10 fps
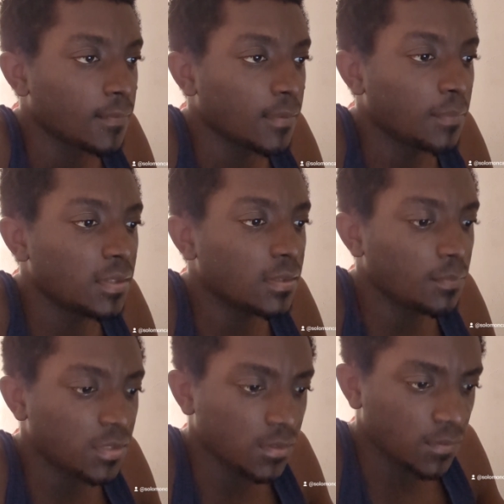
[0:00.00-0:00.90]
Let
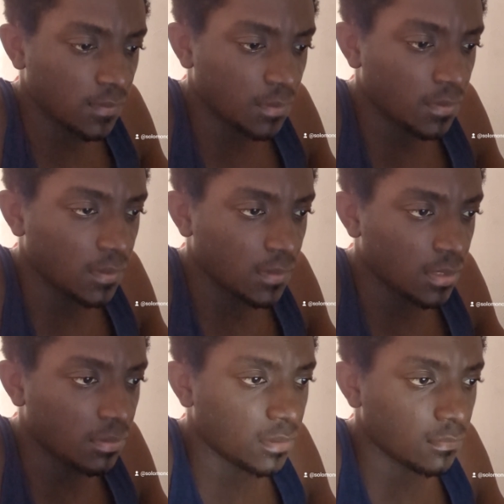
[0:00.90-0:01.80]

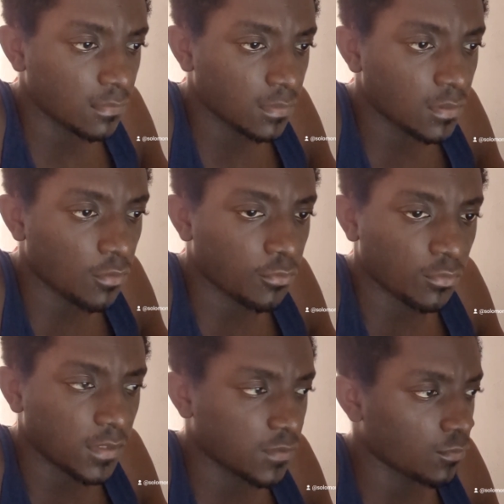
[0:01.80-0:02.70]
me go through
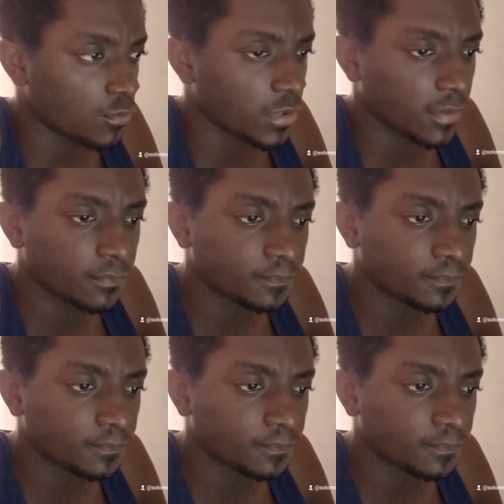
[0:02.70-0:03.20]
this real quick.